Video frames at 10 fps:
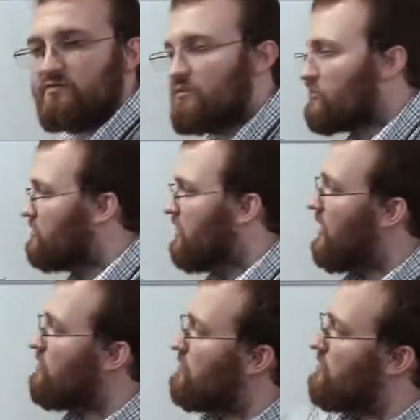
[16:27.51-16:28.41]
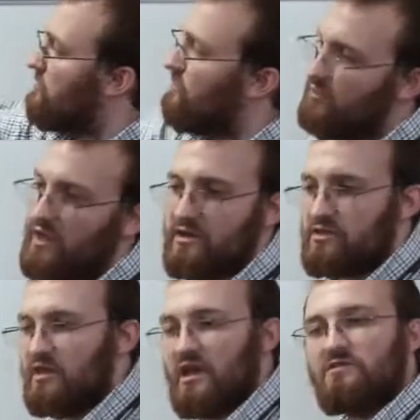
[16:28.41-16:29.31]
representations of a
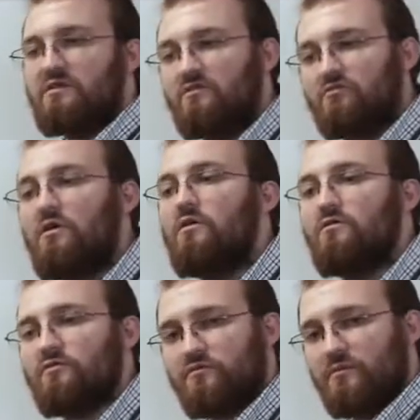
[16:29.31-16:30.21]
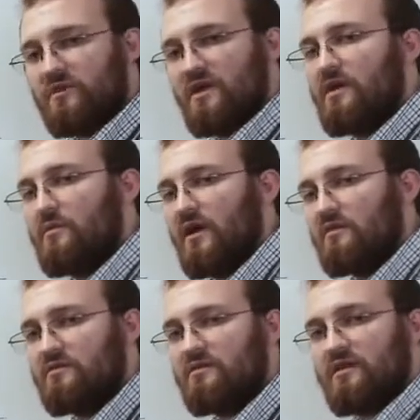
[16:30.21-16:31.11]
blockchain as it grows from
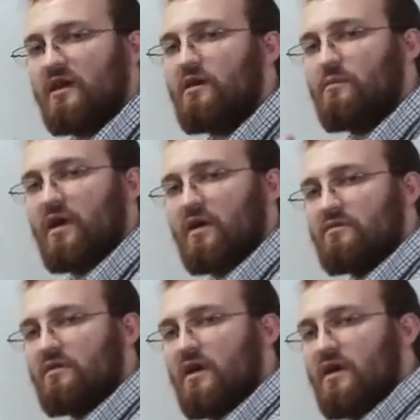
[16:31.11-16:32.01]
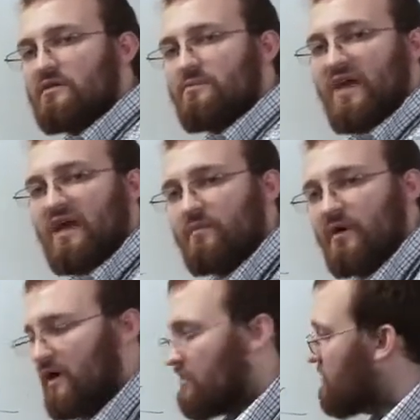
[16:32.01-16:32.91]
gigabytes to terabytes to
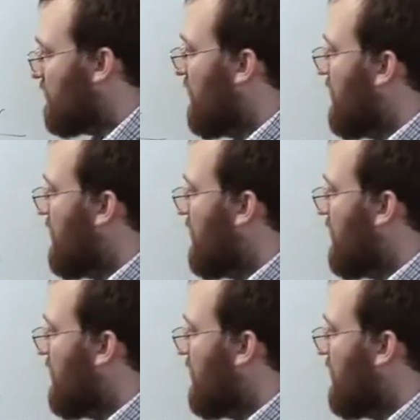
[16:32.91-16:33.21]
petabytes,